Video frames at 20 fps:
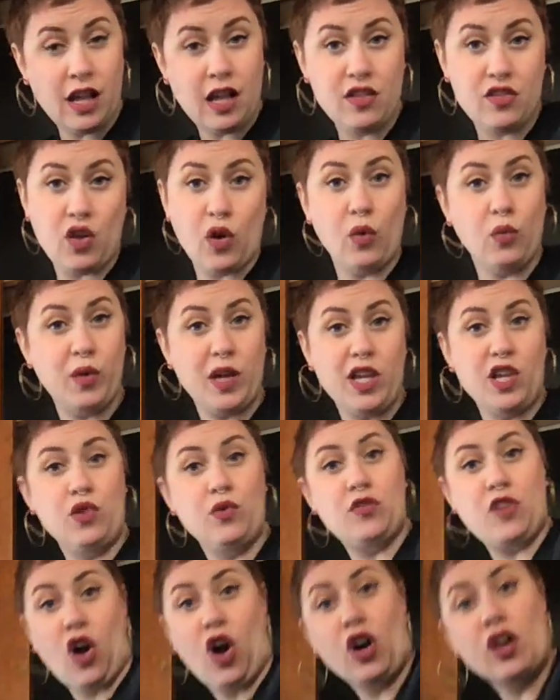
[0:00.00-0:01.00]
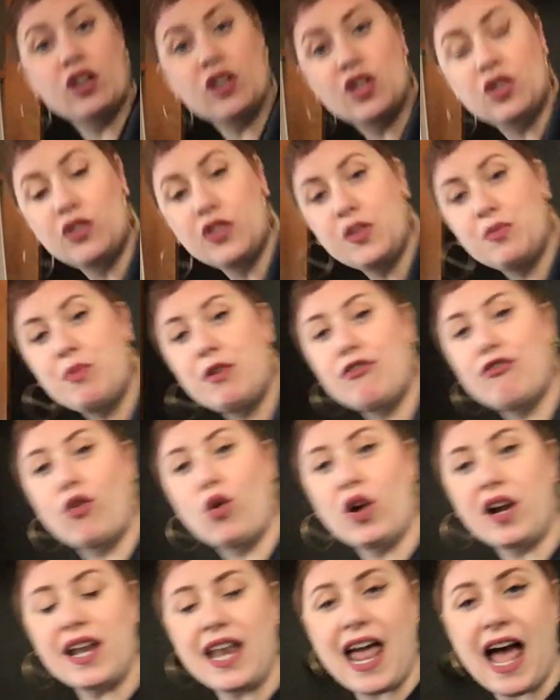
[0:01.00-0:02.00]
So we use articles
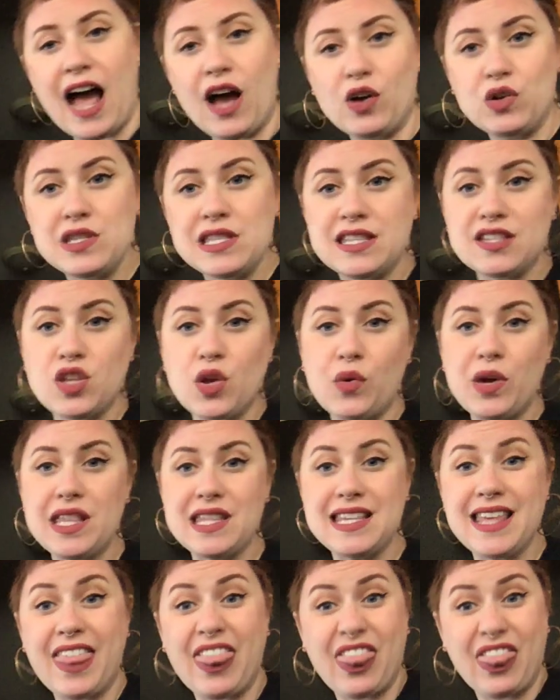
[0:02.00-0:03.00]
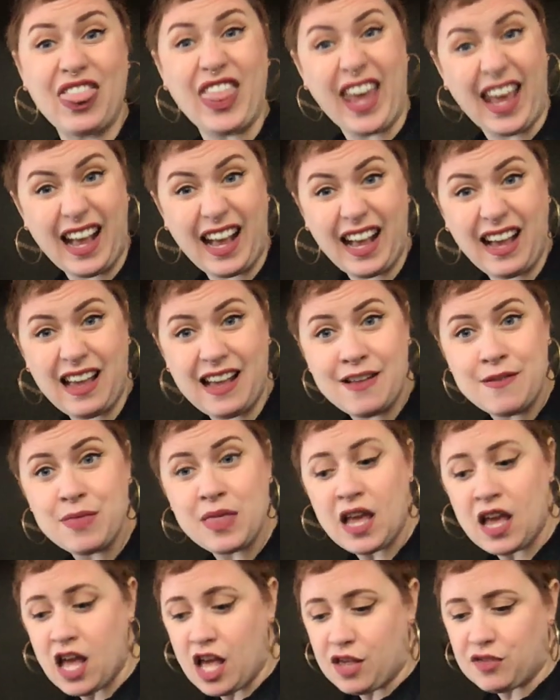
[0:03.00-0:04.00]
before nouns, so it's a thing.
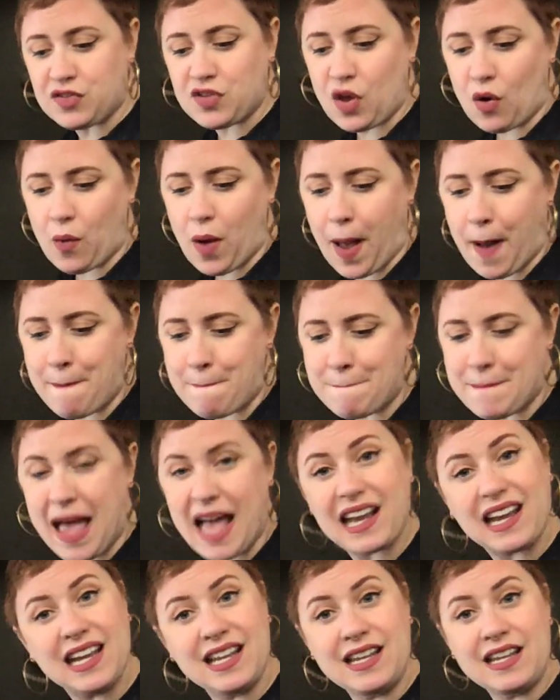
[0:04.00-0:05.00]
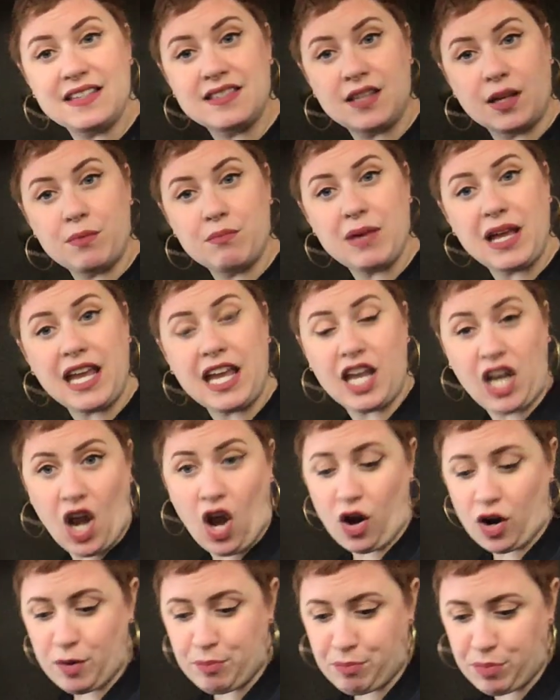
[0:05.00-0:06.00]
So a mechanism in
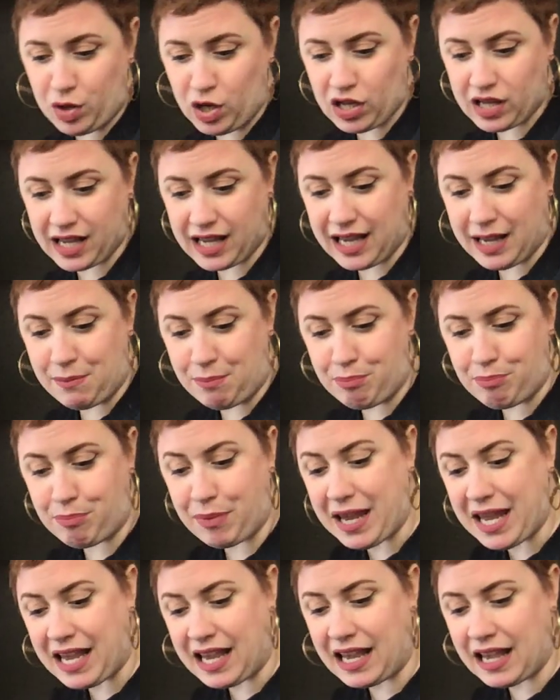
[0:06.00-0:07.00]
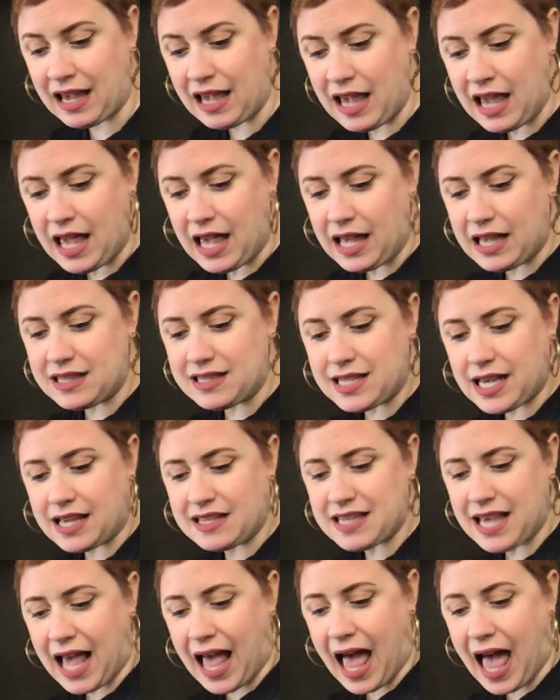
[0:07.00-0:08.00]
our book in B, it says
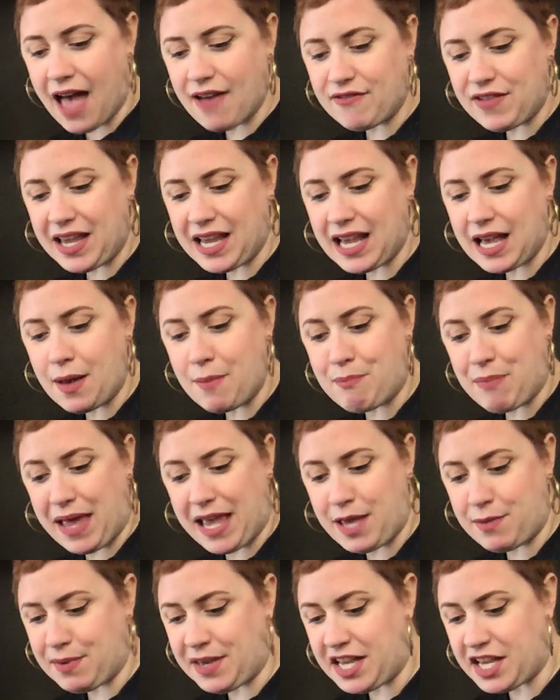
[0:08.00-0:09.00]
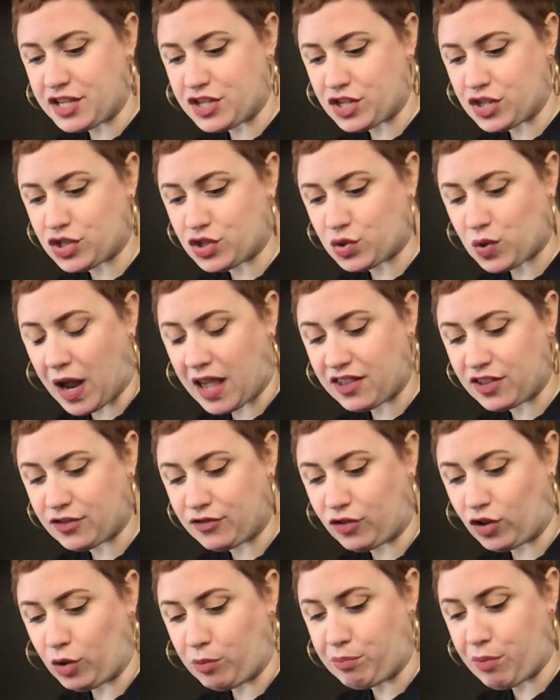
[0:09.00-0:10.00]
having a baby is
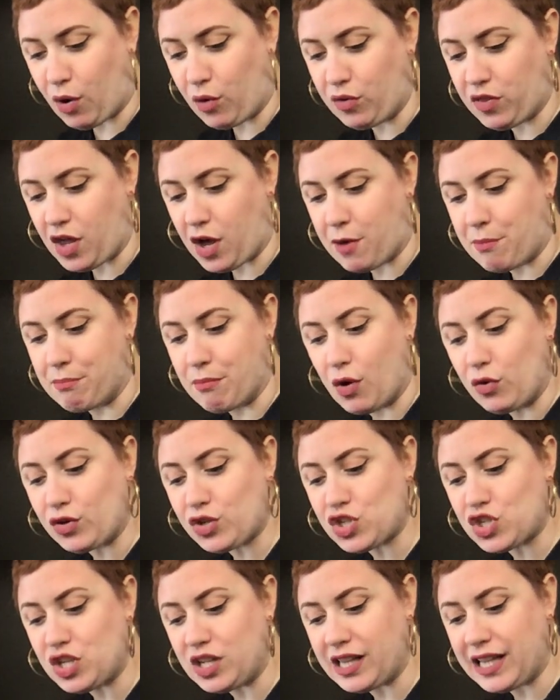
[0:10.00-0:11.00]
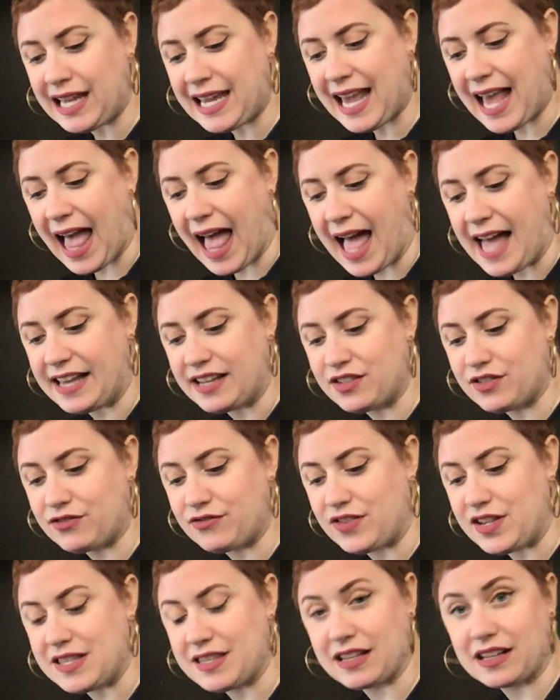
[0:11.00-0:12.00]
stressful both emotionally and
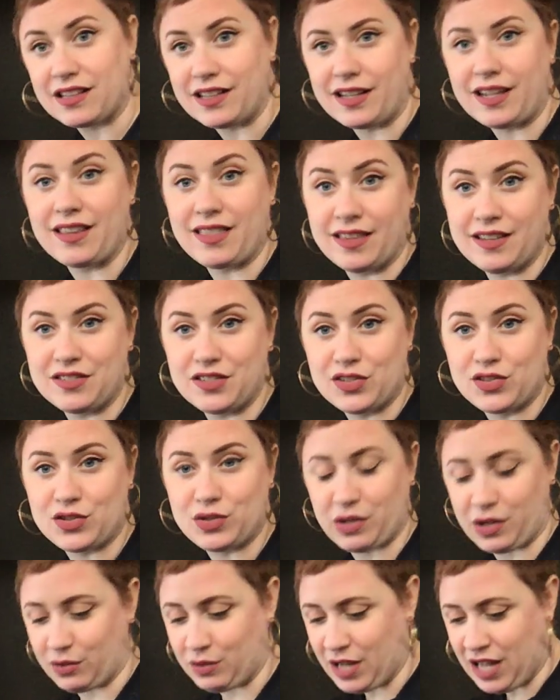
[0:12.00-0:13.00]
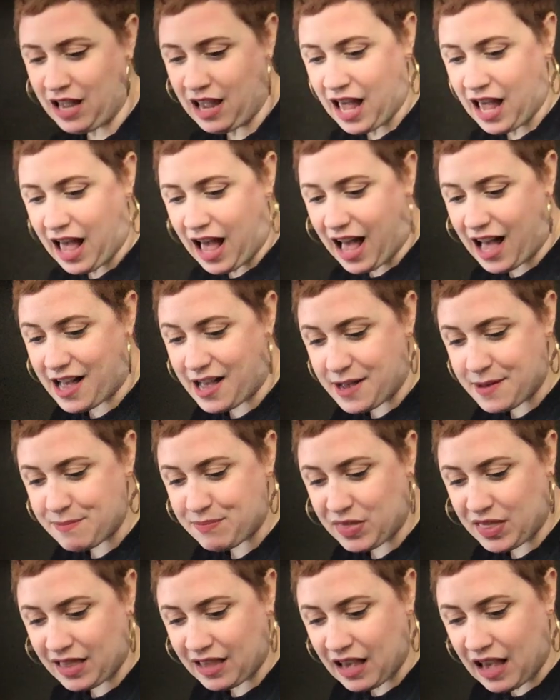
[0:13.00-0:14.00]
physically. This is true.
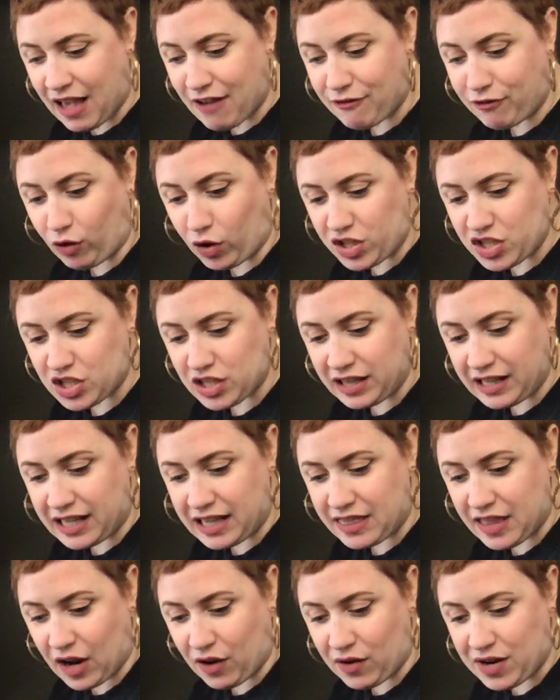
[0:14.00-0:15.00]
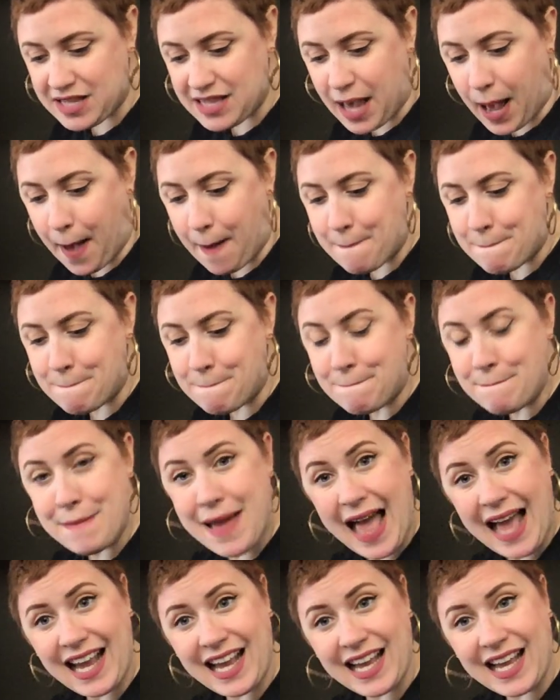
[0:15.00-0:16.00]
Fortunately, there is a
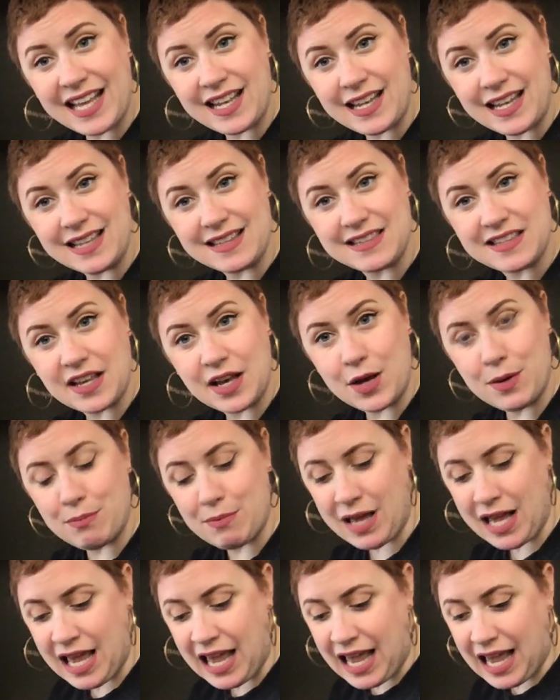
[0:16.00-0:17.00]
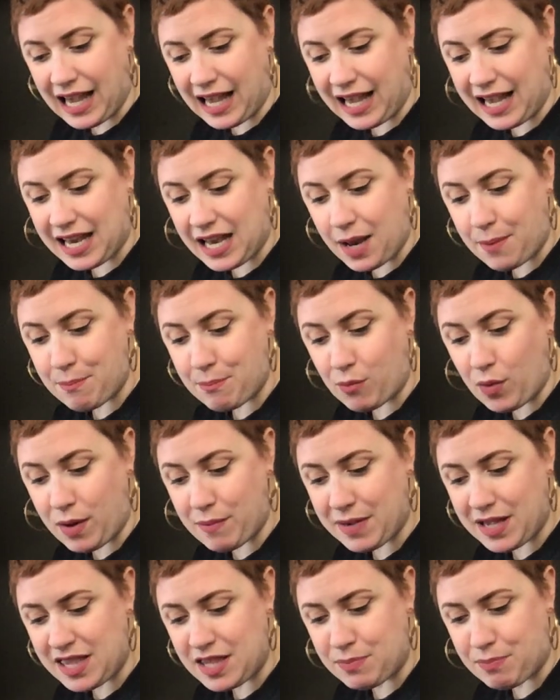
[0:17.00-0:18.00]
mechanism in
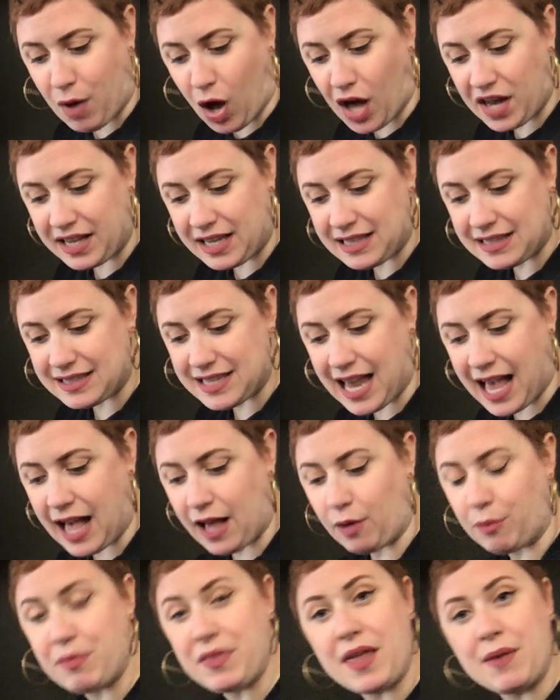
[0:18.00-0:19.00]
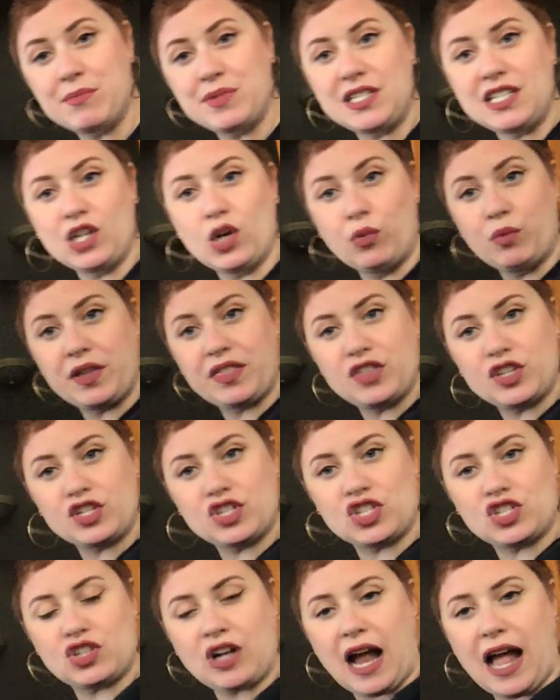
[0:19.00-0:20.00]
women's bodies to help them deal with the
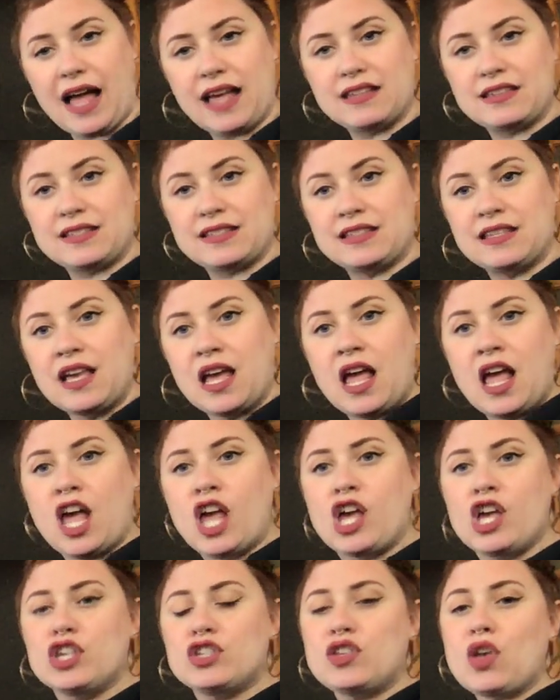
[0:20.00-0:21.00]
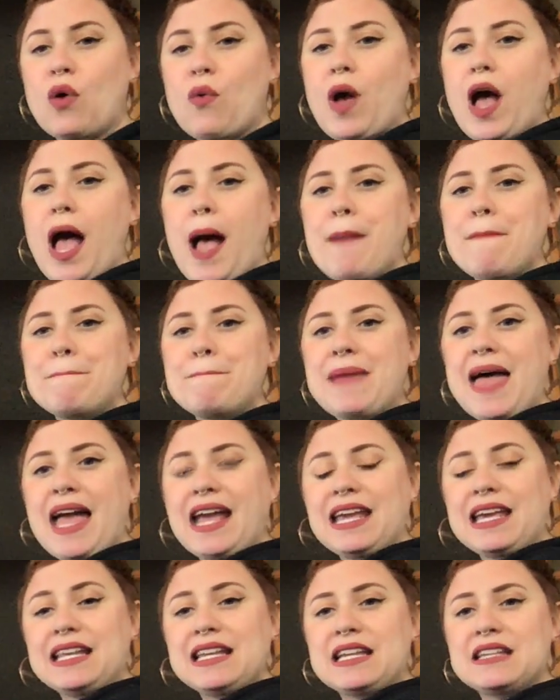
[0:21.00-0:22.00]
stress. So a
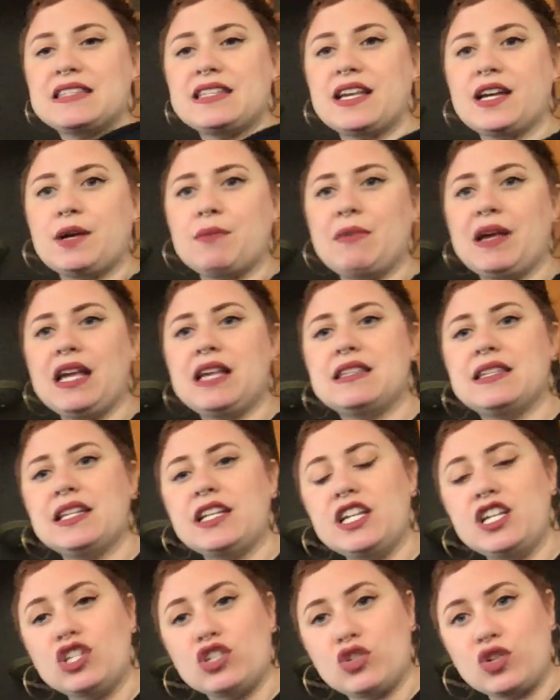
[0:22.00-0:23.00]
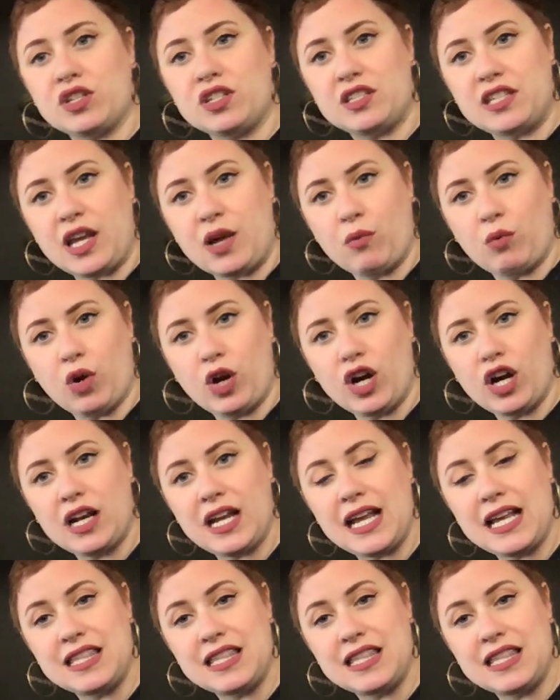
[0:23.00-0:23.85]
mechanism is an interesting word.